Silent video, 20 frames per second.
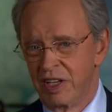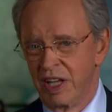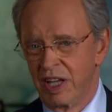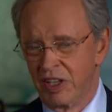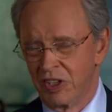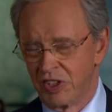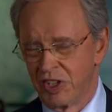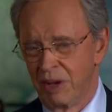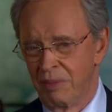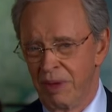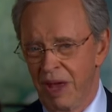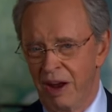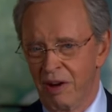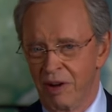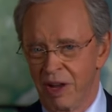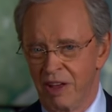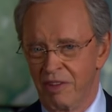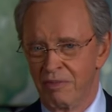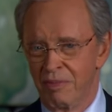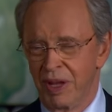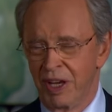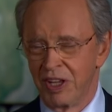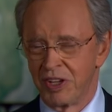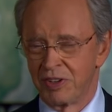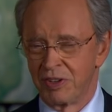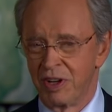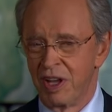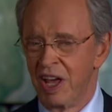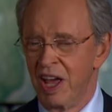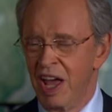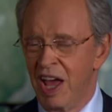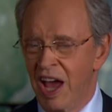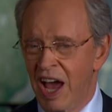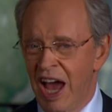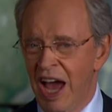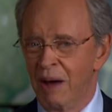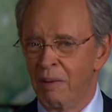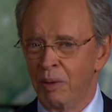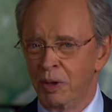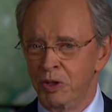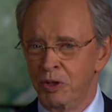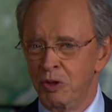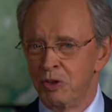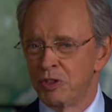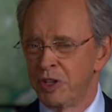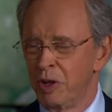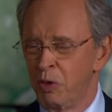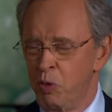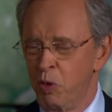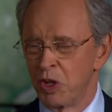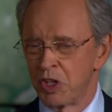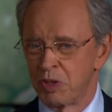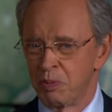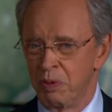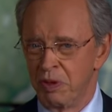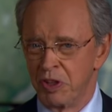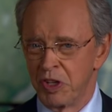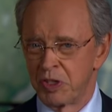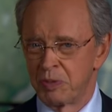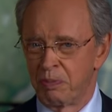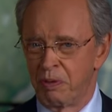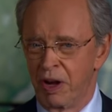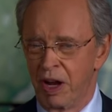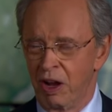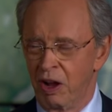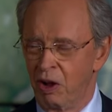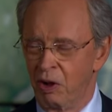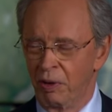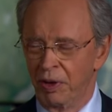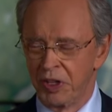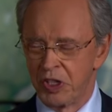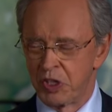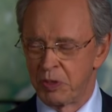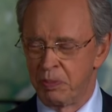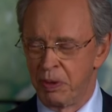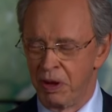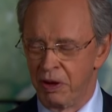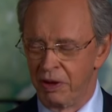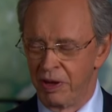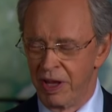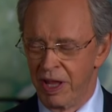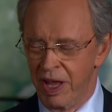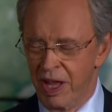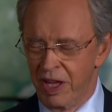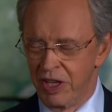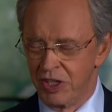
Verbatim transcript: in some area of ministry, I will usually whisper this prayer: "Holy Spirit,